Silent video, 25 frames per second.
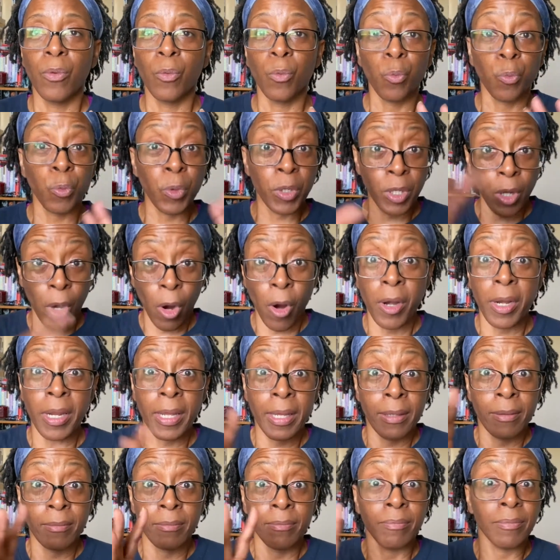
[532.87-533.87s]

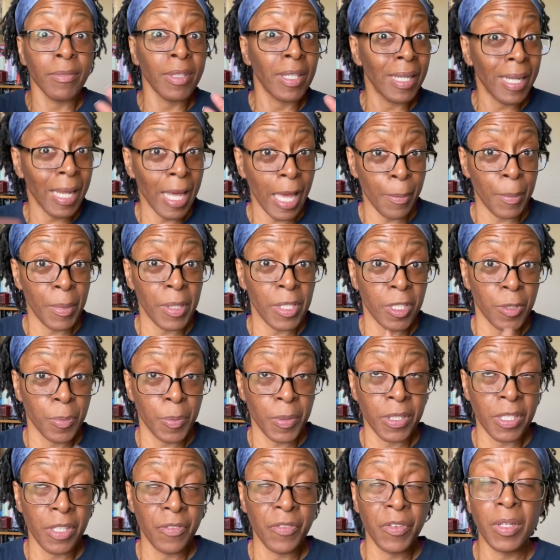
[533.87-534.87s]
regarding climate
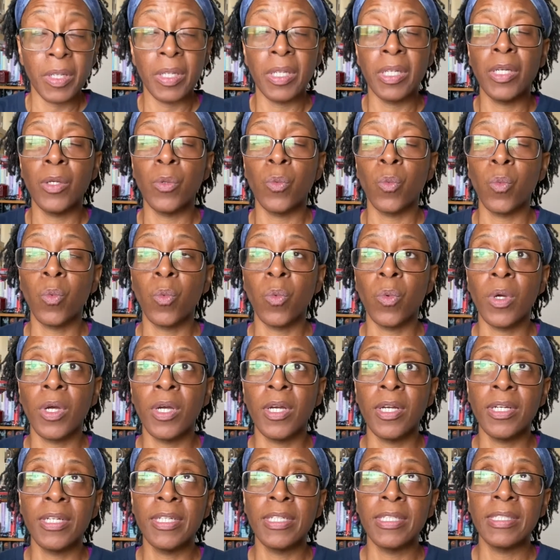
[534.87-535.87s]
specifically
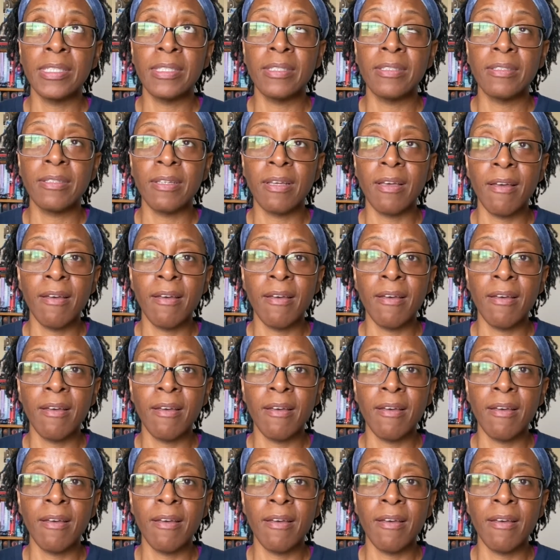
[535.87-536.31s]
was